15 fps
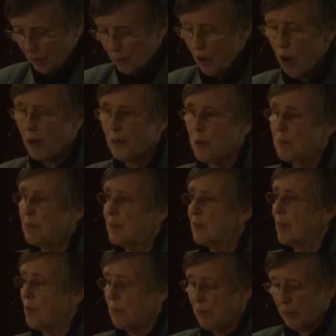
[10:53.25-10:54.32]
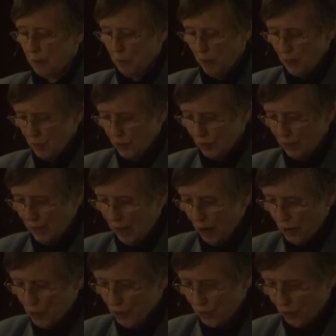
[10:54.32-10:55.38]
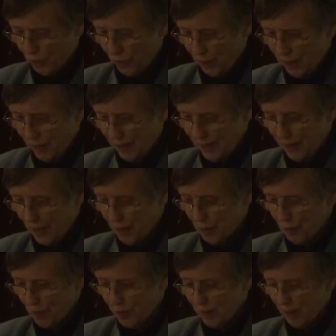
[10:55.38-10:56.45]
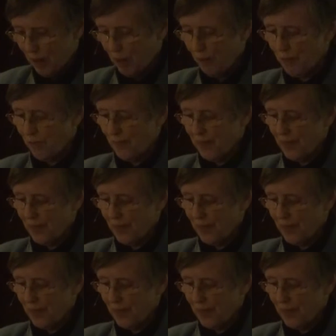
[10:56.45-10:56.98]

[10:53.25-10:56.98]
caught up in something much larger than herself.